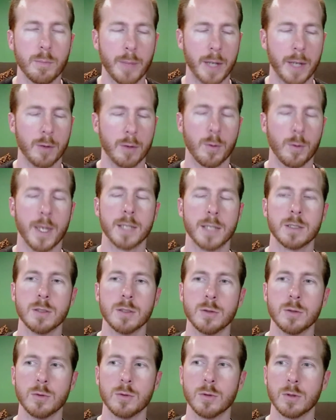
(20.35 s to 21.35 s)
way
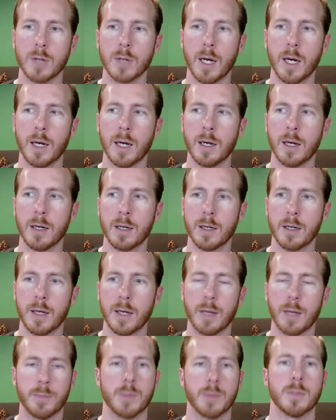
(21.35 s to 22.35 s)
to
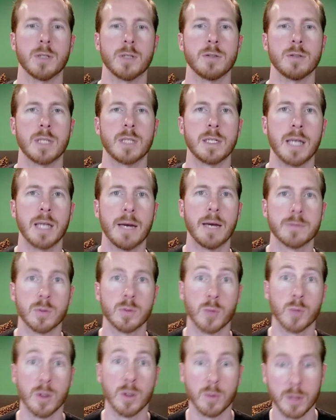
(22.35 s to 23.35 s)
help them learn than to have
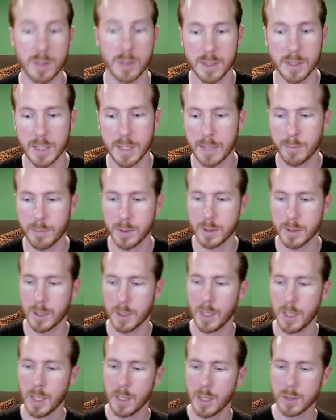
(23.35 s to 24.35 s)
some real world examples.
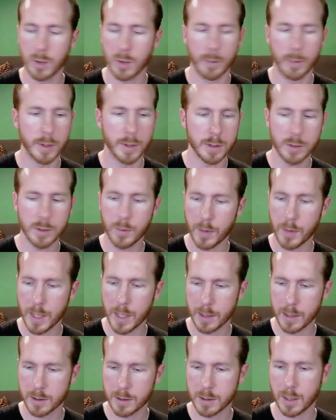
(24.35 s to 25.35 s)
So I built two
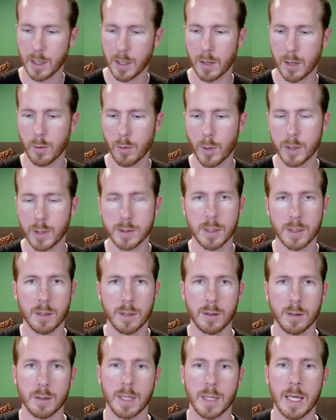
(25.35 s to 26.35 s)
things. One's a
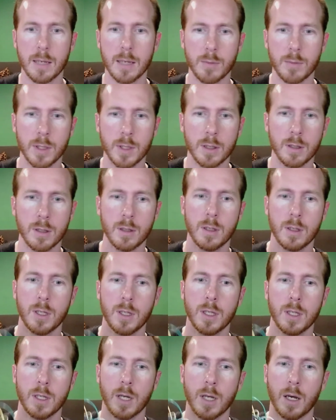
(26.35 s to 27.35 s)
little game here,
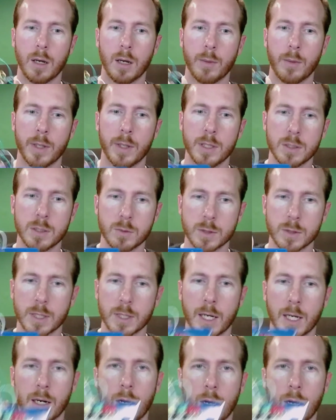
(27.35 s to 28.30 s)
and this was kind of